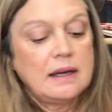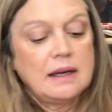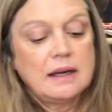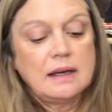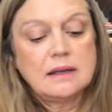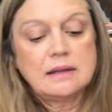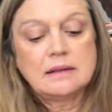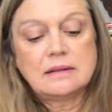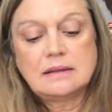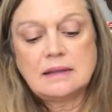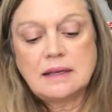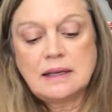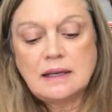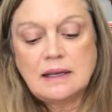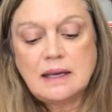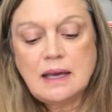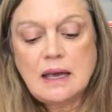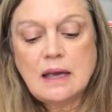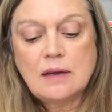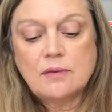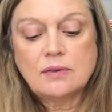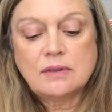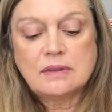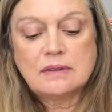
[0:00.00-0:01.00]
is they
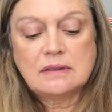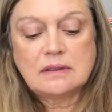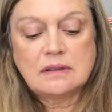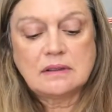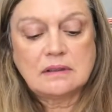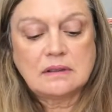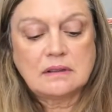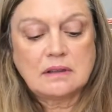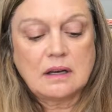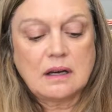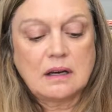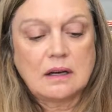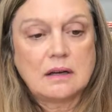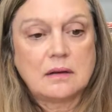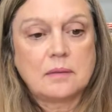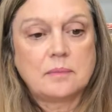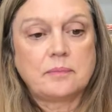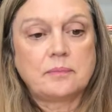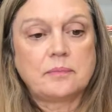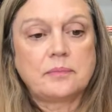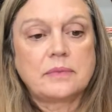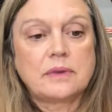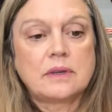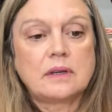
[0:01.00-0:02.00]
gave us this
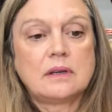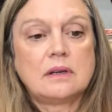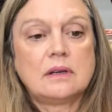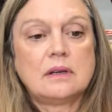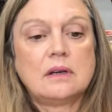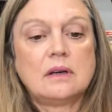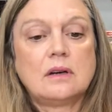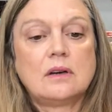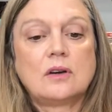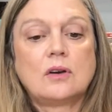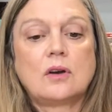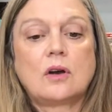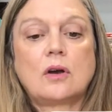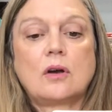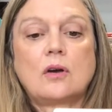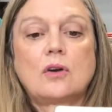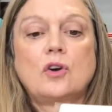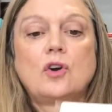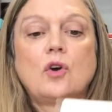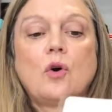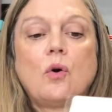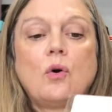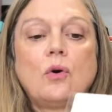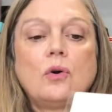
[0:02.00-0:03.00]

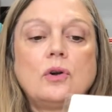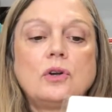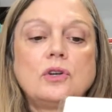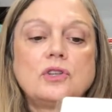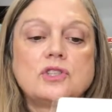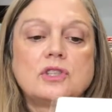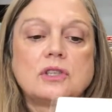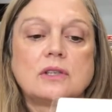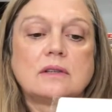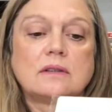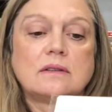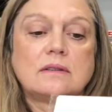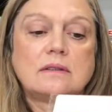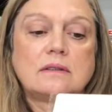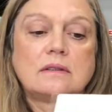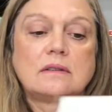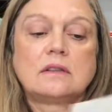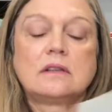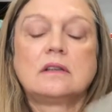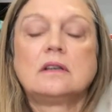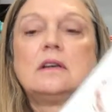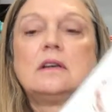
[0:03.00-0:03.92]
gorgeous